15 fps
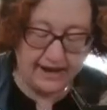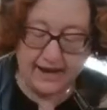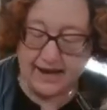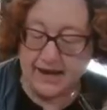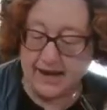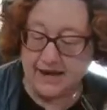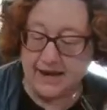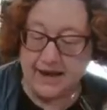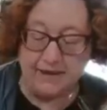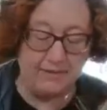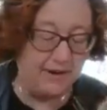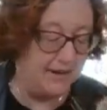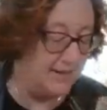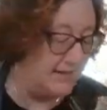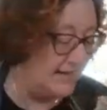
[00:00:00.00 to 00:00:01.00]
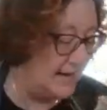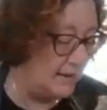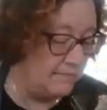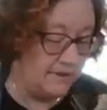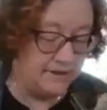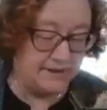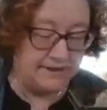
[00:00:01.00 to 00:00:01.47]
And I'm going to
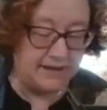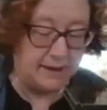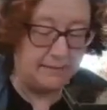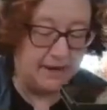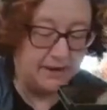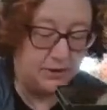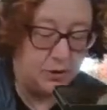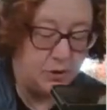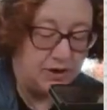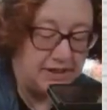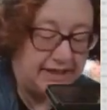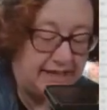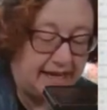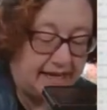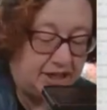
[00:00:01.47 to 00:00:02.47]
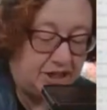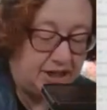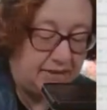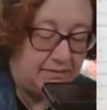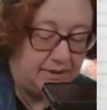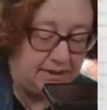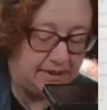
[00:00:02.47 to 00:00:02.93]
stamp some tortilla
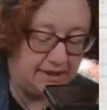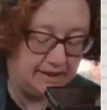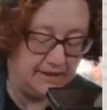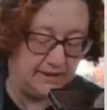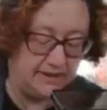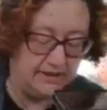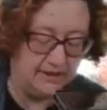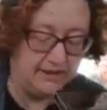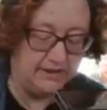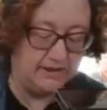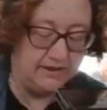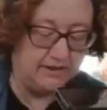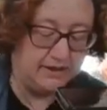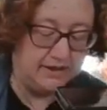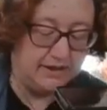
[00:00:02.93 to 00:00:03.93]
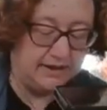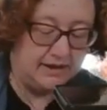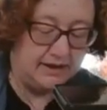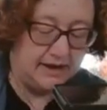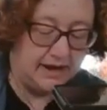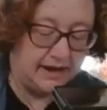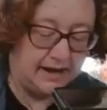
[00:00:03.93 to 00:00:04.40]
chips
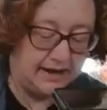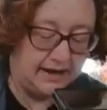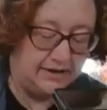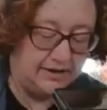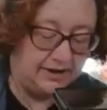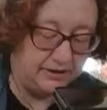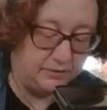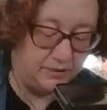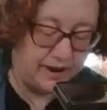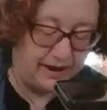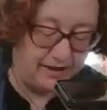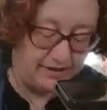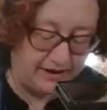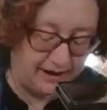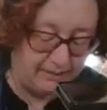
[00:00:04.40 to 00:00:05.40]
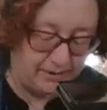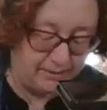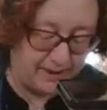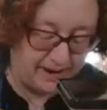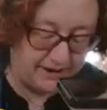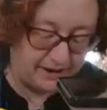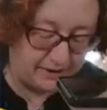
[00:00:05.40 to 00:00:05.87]
on here as well in
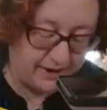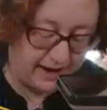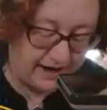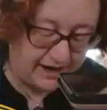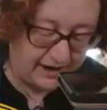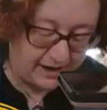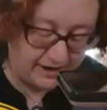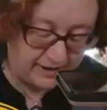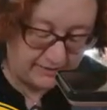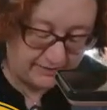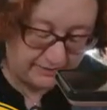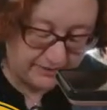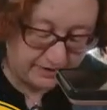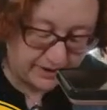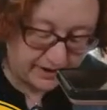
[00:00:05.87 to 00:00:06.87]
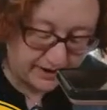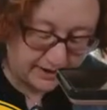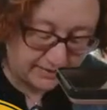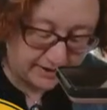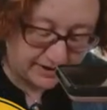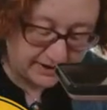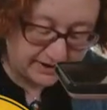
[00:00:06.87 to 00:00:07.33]
Memento ink. So I think I'm going to